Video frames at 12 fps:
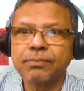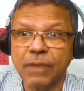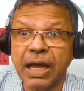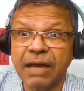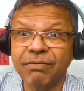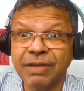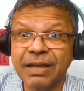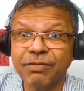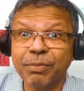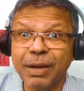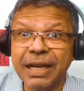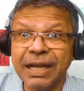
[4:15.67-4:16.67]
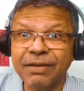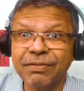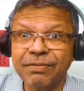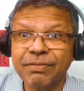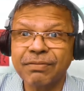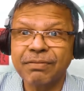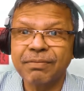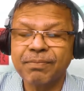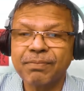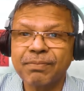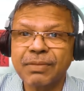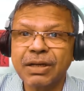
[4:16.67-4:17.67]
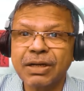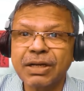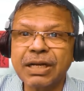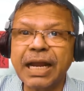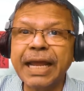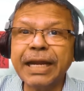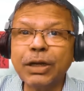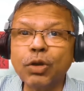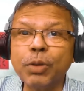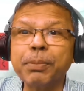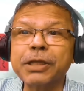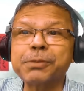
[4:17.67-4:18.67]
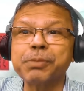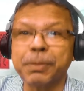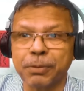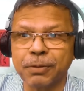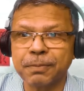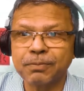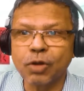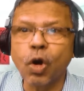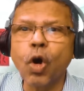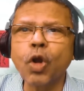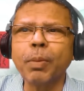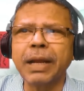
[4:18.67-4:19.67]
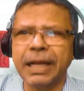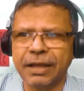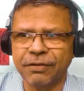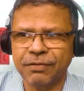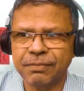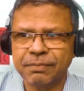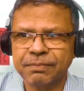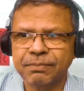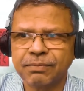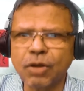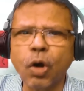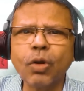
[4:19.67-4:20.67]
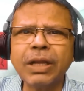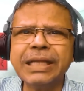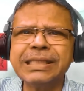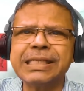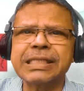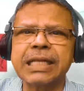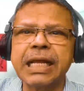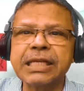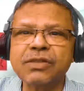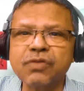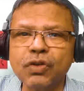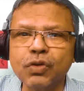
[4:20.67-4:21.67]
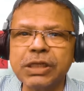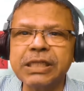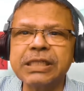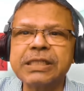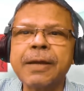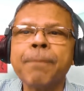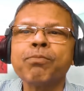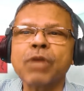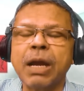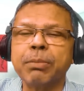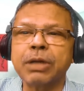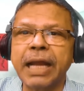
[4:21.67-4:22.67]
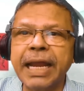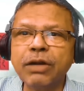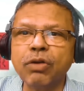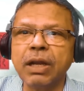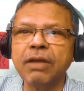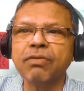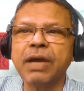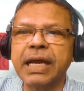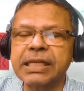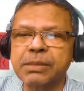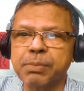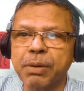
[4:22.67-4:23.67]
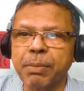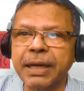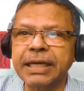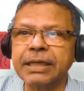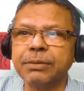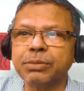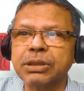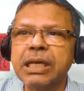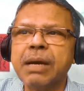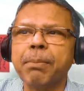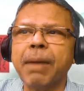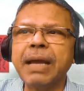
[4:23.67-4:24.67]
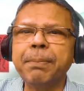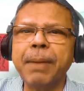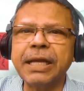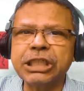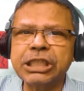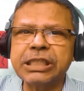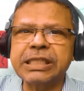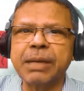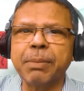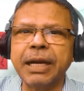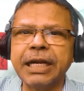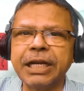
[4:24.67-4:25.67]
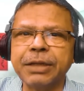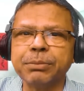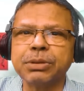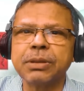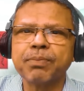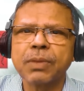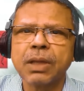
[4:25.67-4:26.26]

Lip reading: I have lived my life trying to impress people all my life. Only since last few years, I'm trying to live as per my terms, my passions, and my dreams.